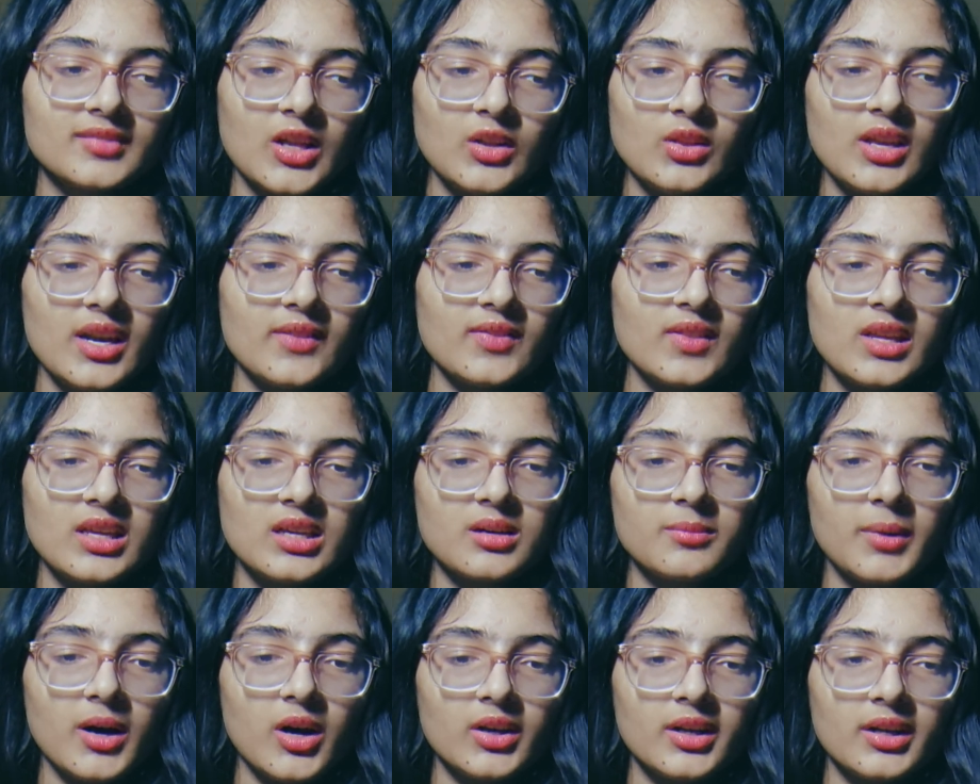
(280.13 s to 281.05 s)
Not that I
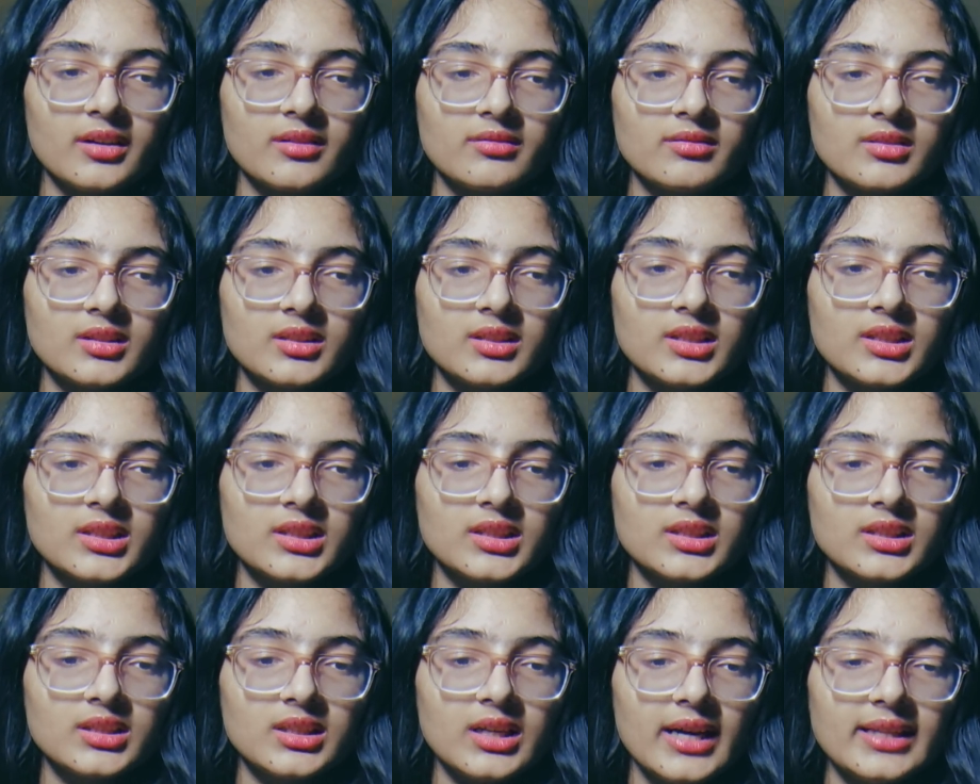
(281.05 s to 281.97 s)
think about it,
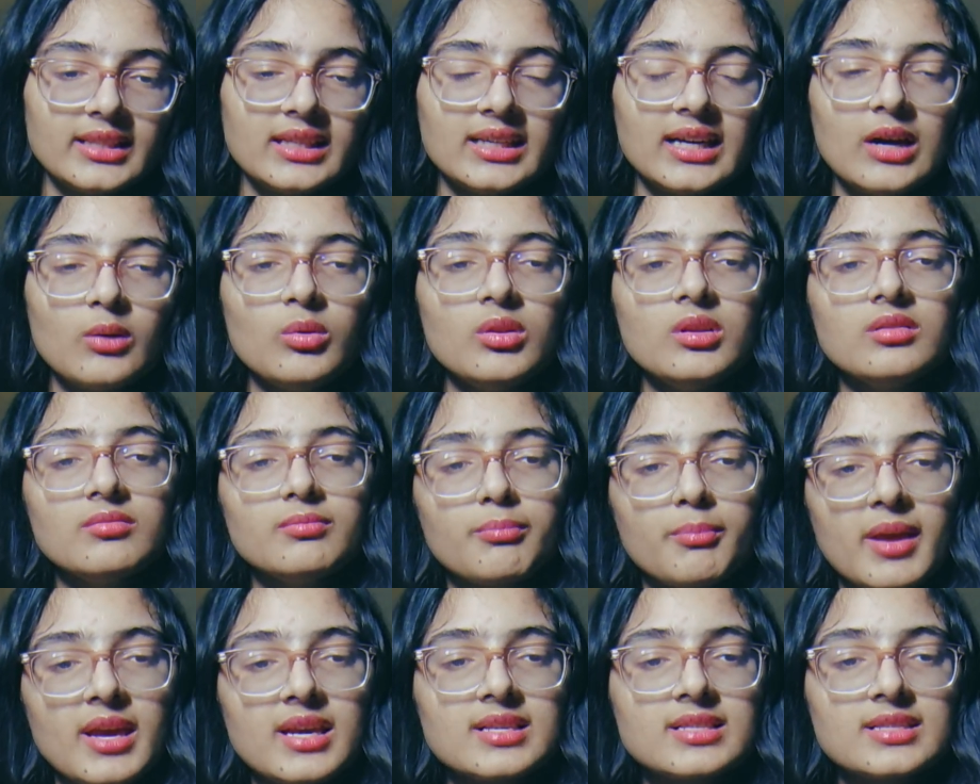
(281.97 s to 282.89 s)
I think I will
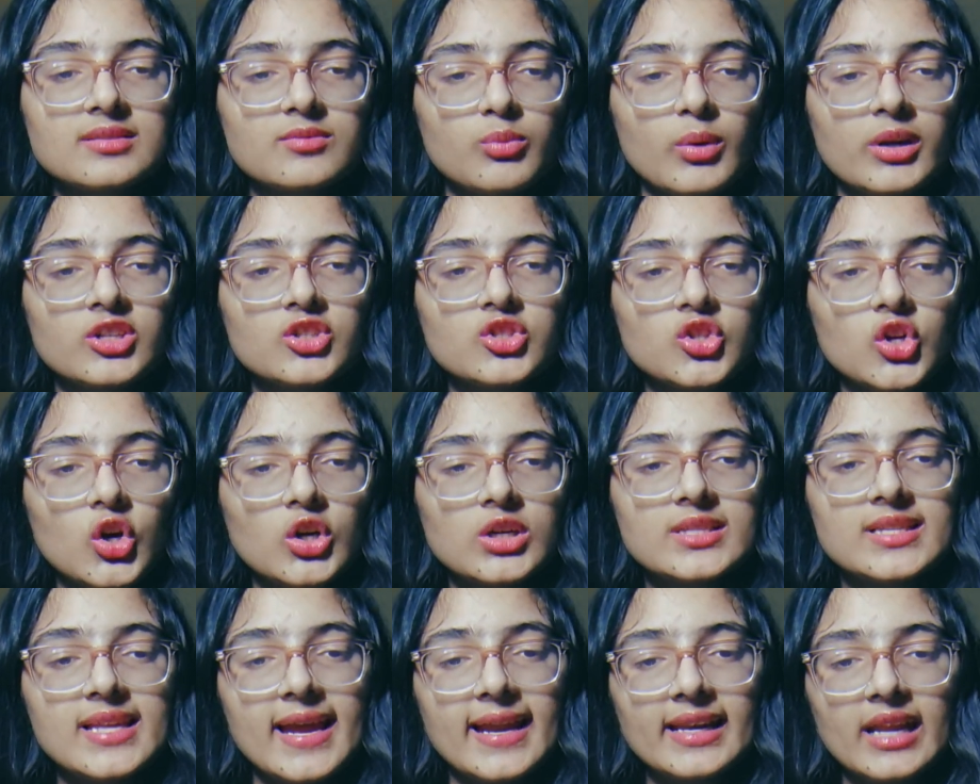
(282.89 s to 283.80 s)
mix one
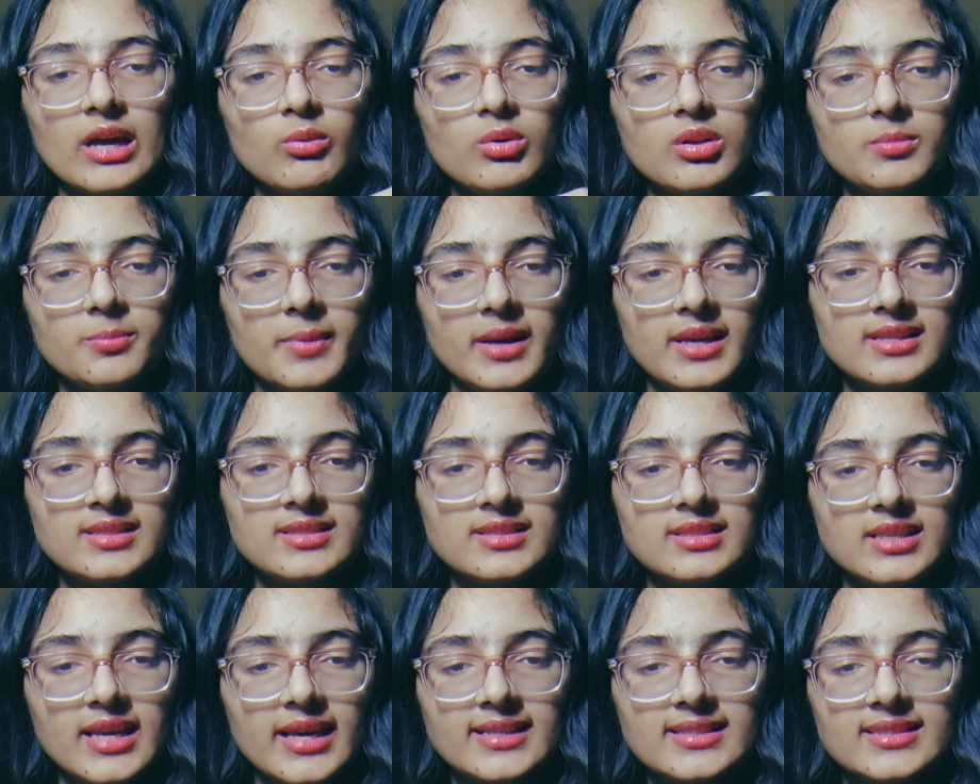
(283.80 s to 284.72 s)
shots and I will
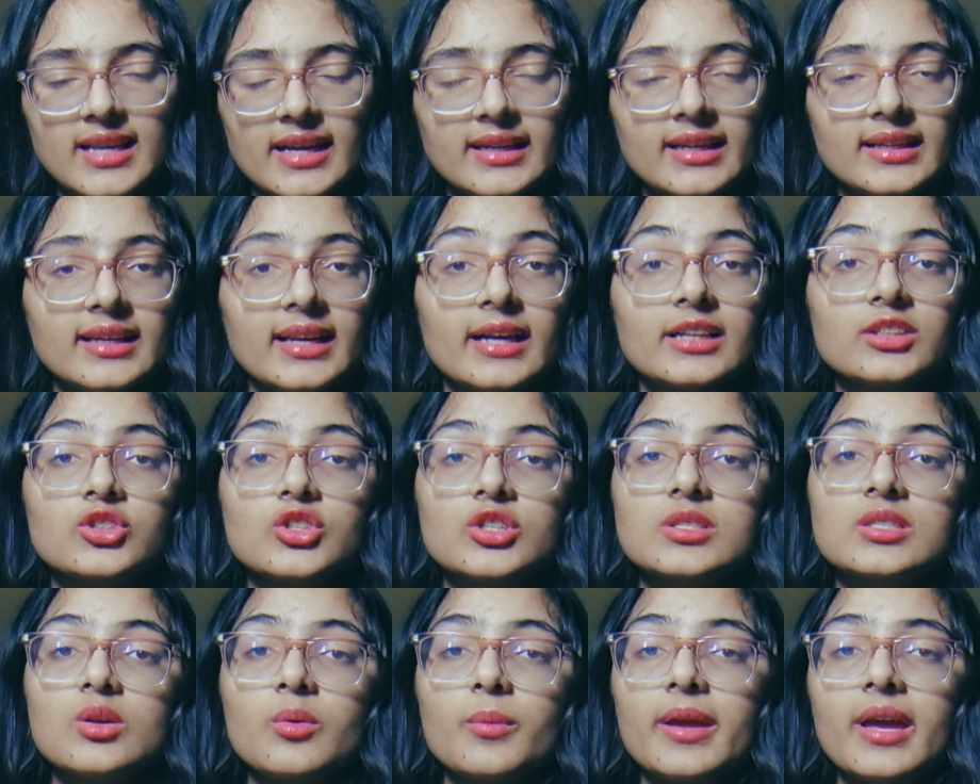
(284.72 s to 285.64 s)
mix extended
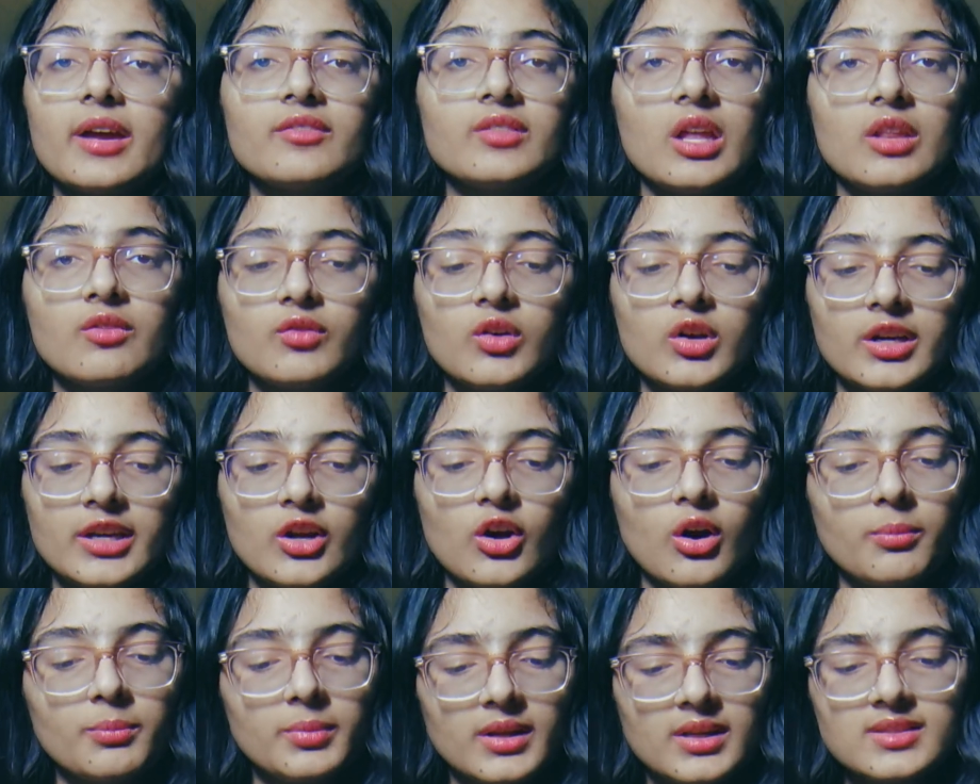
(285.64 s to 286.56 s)
lectures the way I've done for ray
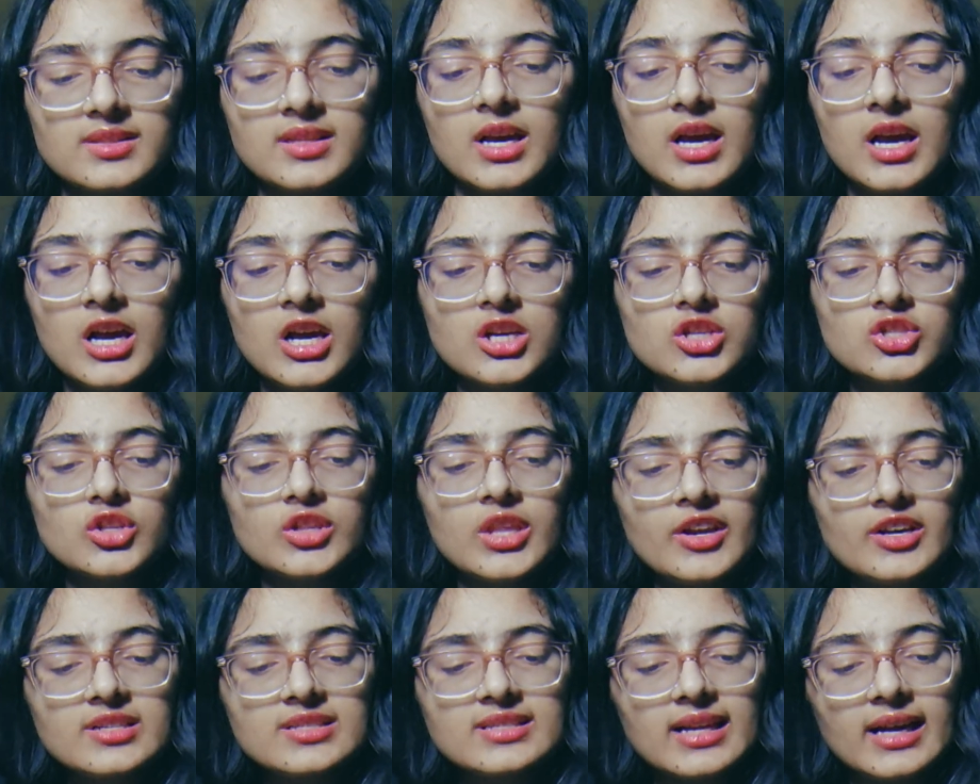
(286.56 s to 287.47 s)
optics. So
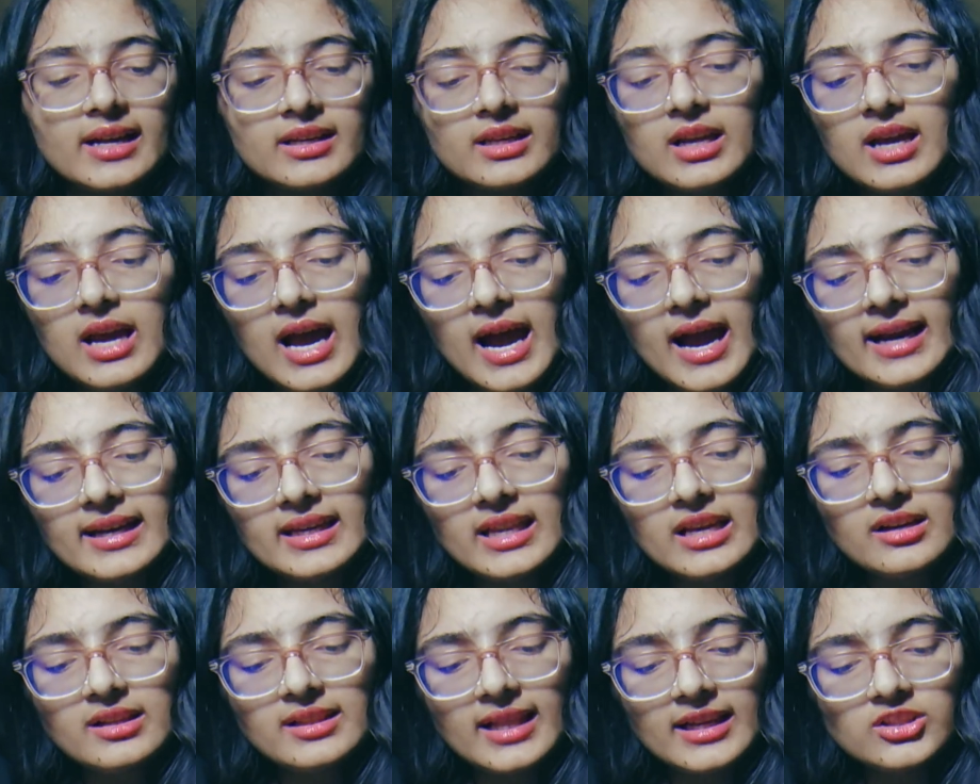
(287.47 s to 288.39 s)
there is that. I
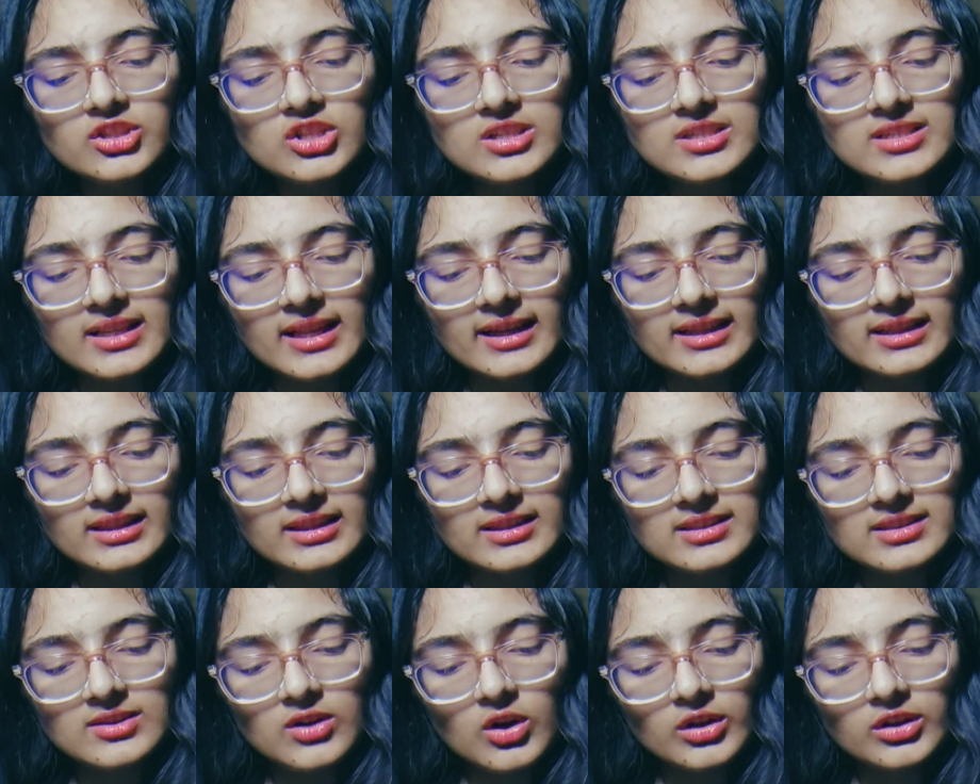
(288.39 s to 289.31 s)
take lectures like
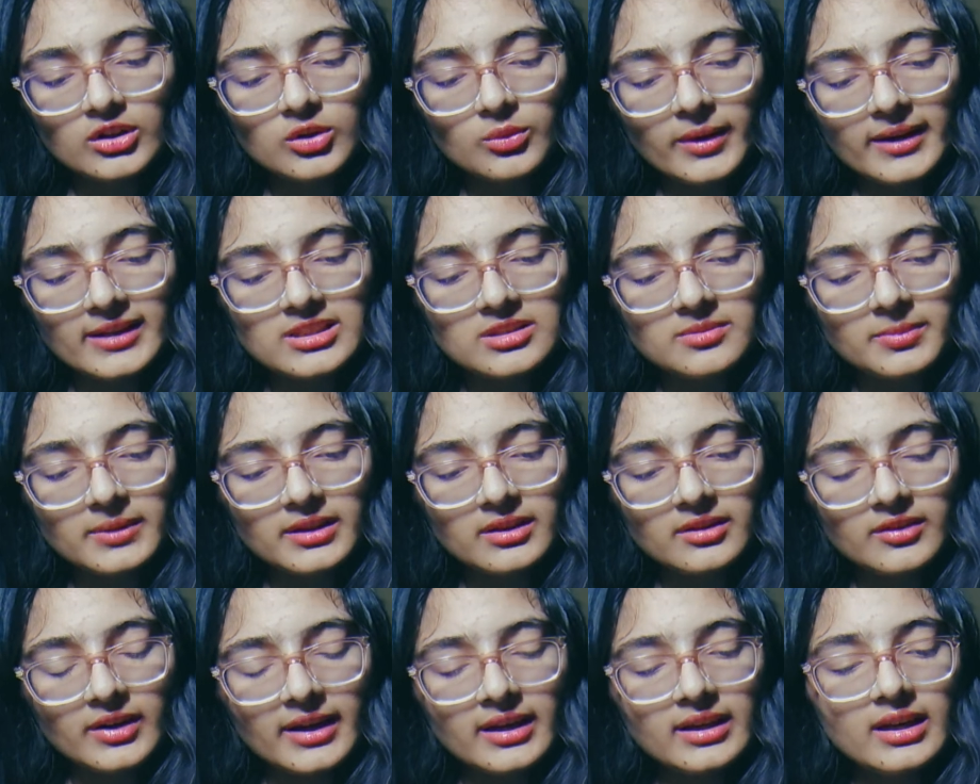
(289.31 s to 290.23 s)
this on 2x
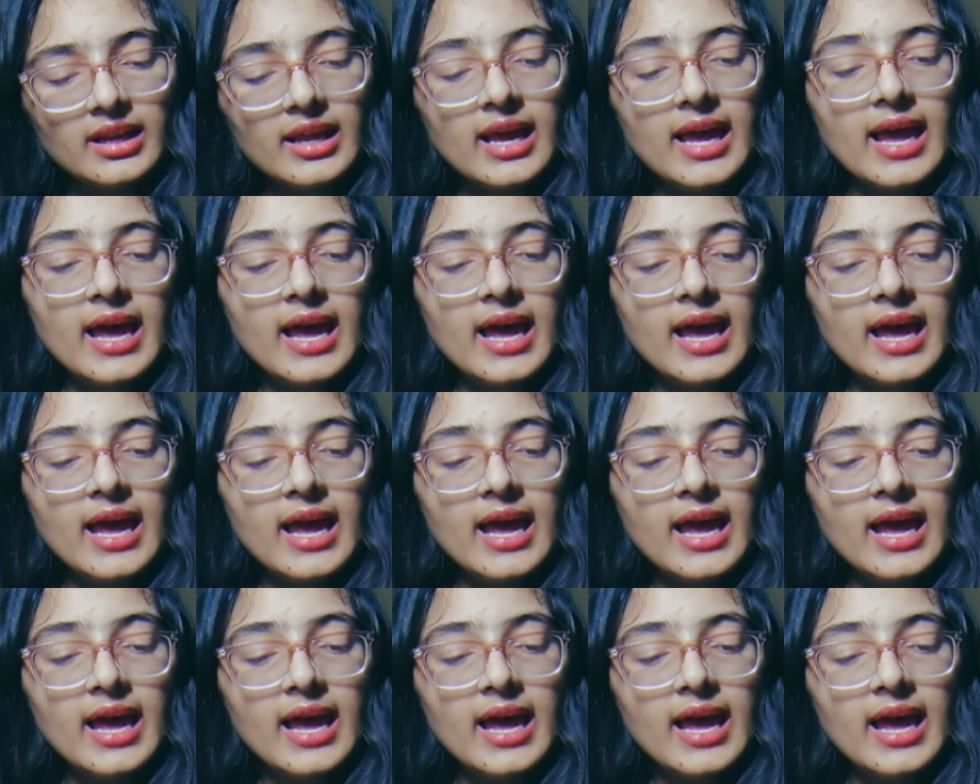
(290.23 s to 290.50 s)
speed, right?